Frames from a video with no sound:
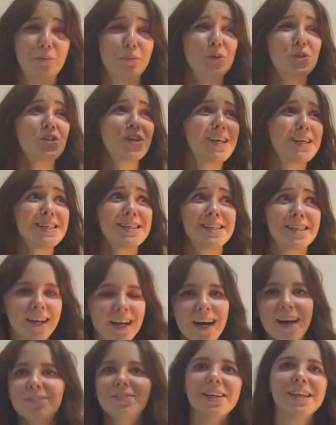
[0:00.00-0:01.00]
which is
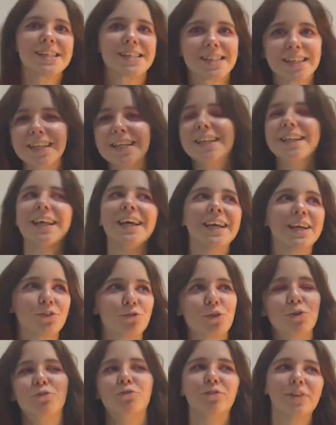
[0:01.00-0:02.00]
obviously like
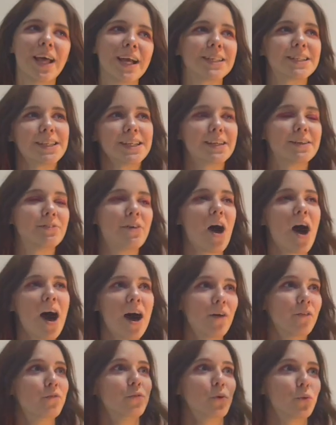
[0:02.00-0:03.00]
reflective
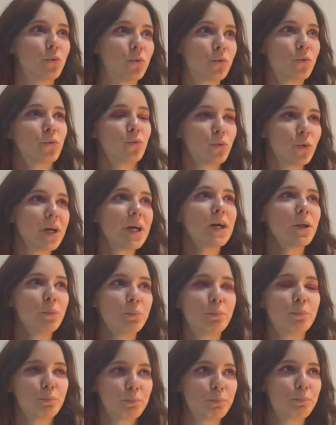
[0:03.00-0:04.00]
of the
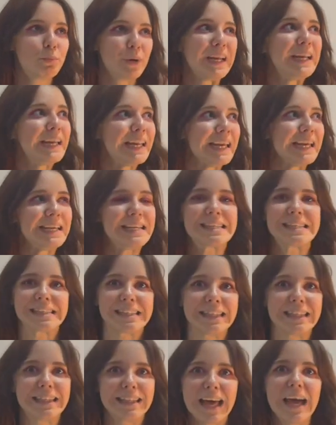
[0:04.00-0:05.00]
real Britney's
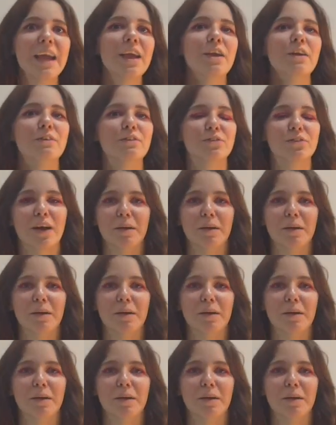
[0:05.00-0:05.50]
life.